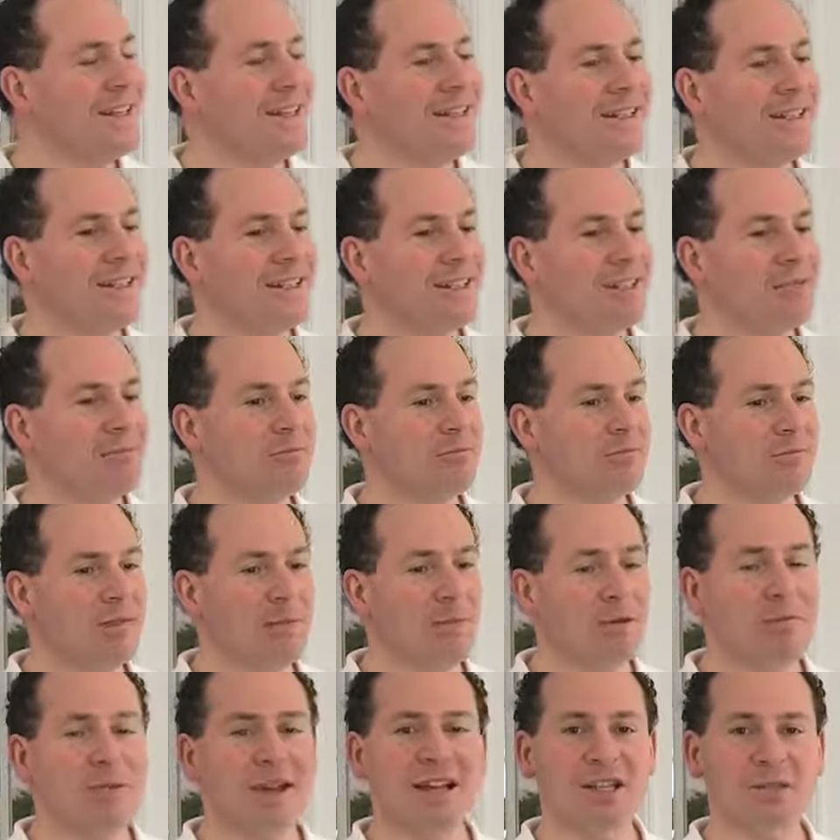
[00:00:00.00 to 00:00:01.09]
Um, I'm
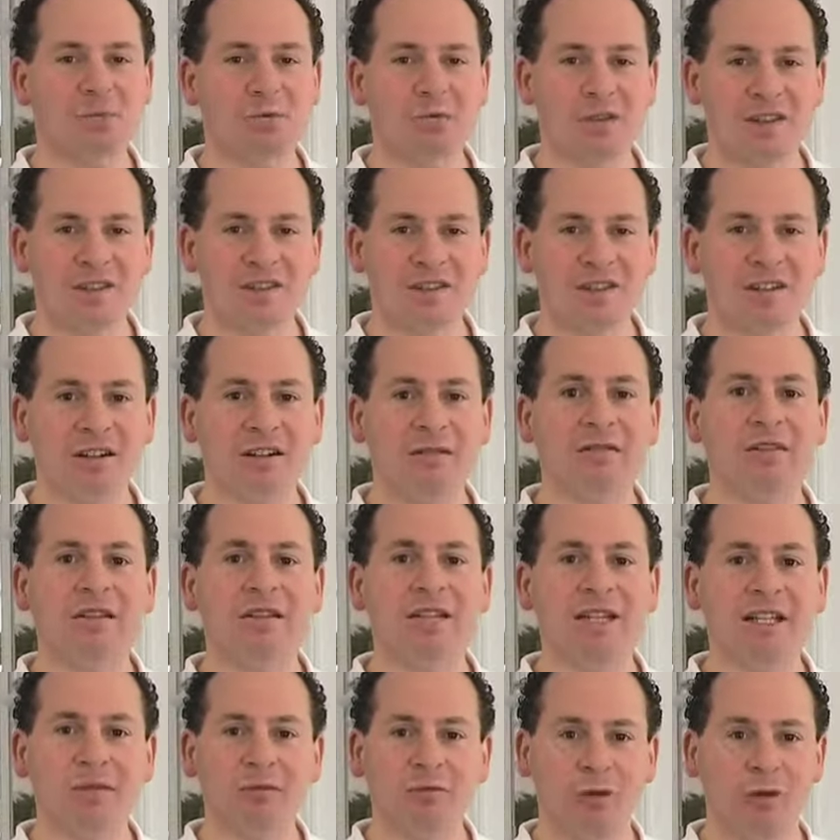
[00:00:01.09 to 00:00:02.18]
a past president of the
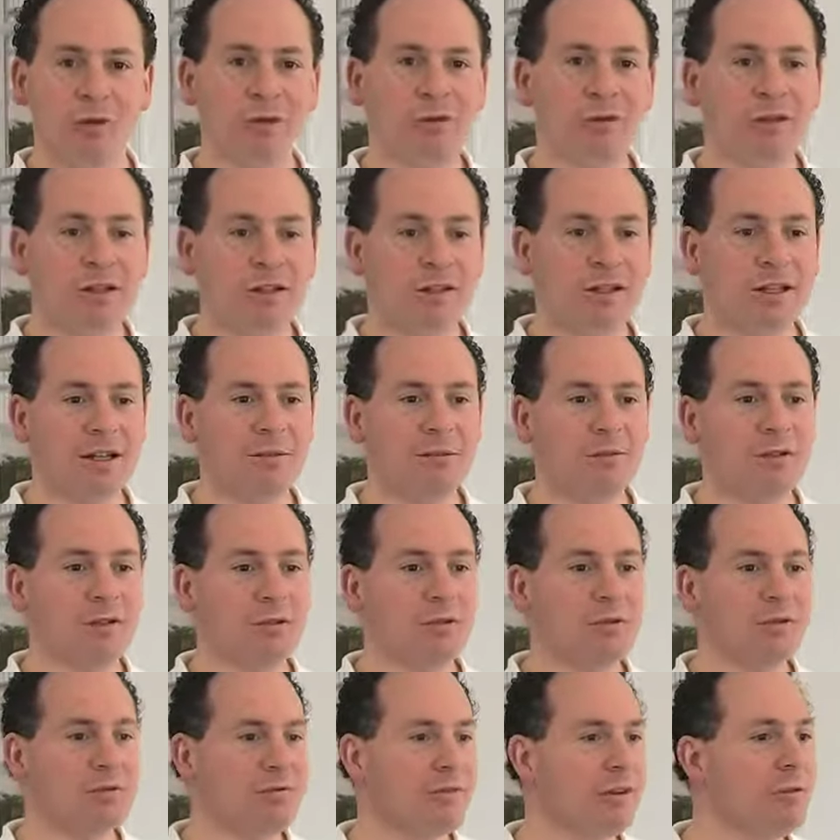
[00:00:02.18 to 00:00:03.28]
Needham Rotary Club, which
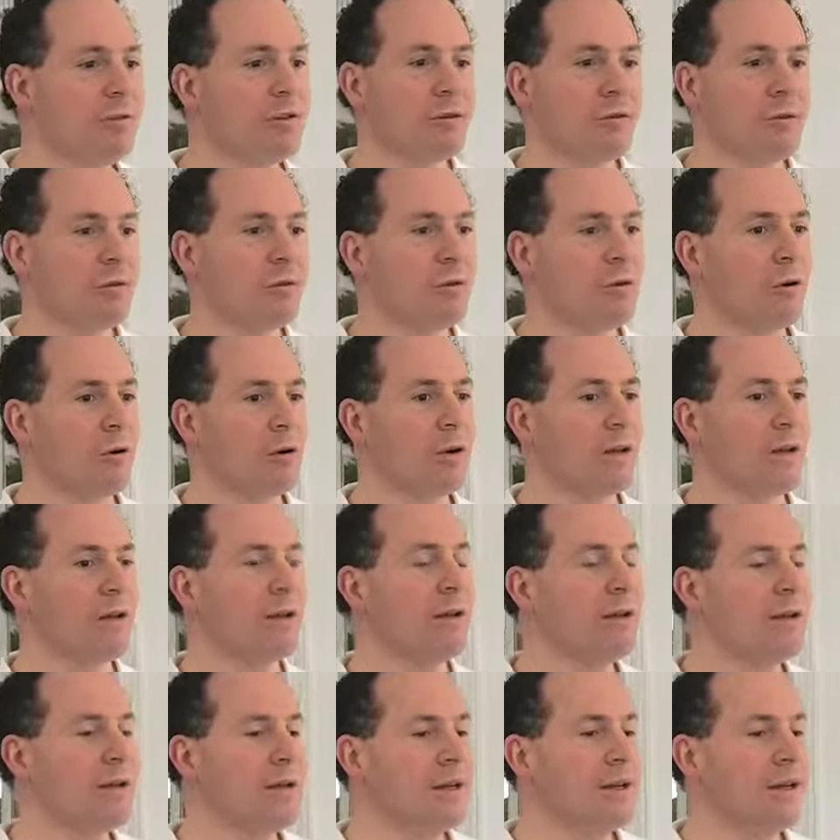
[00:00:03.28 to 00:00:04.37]
was very rewarding
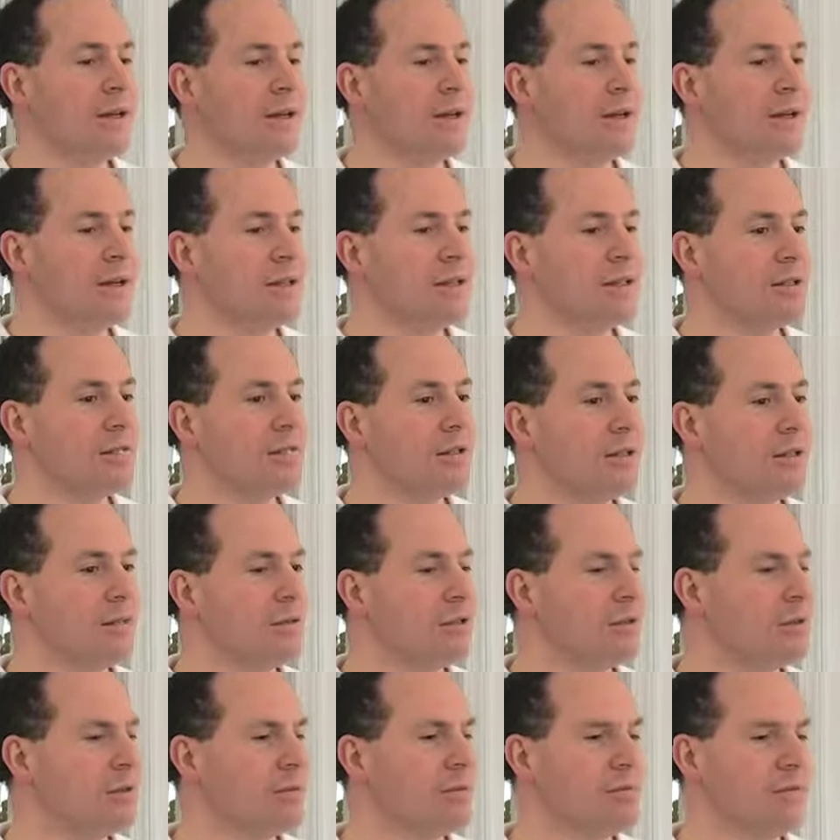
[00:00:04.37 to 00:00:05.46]
uh, to be able
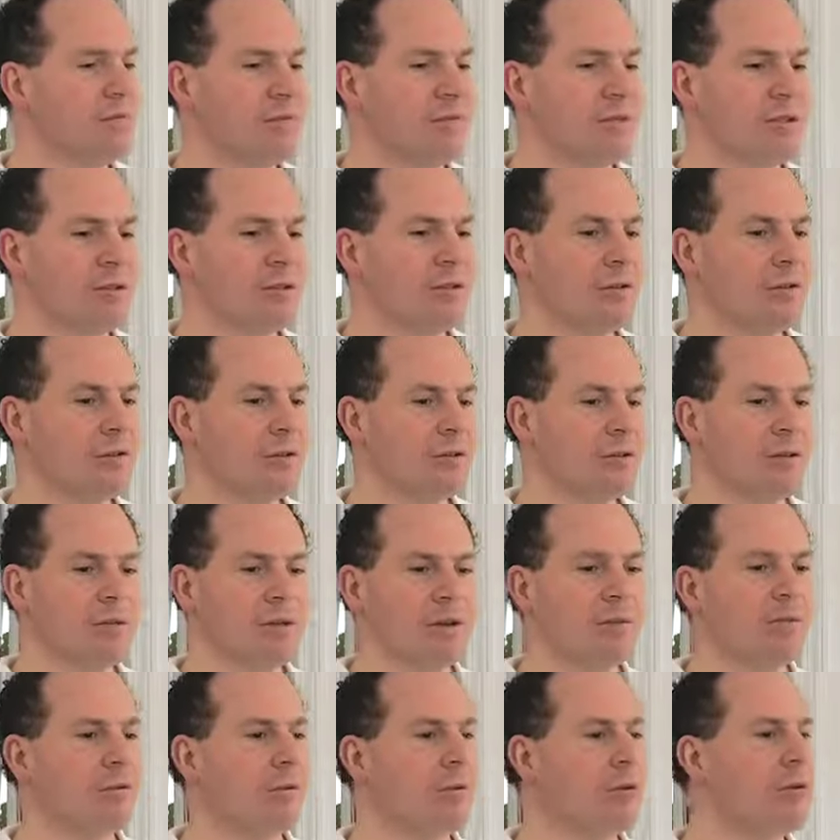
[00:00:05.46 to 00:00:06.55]
to, to do so
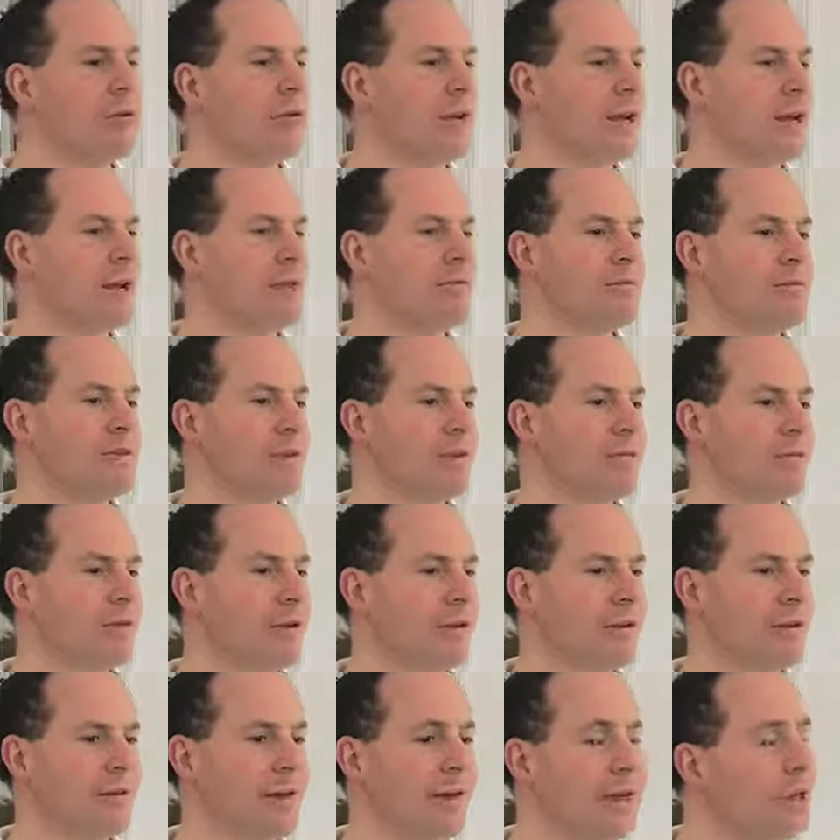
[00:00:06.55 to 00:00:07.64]
many programs and,
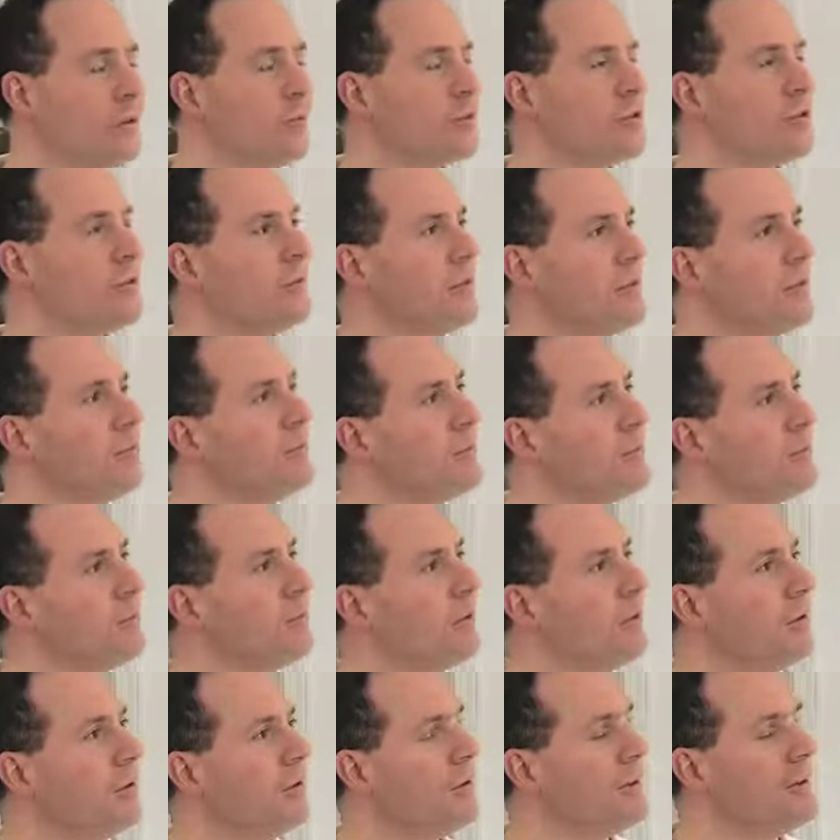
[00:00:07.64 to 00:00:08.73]
and help so many
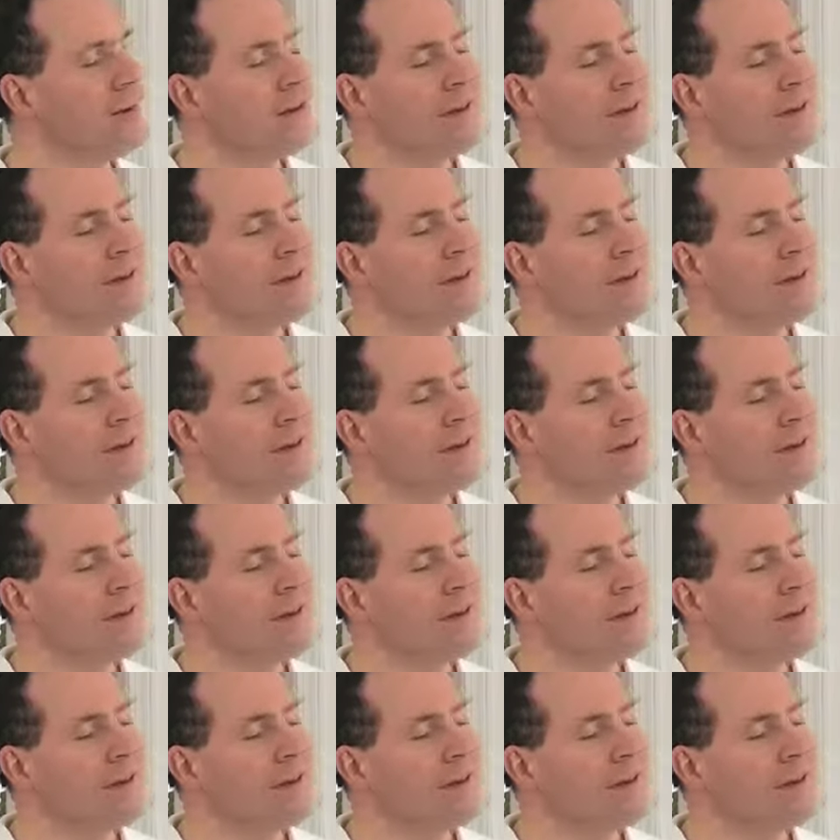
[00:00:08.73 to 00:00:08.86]
people.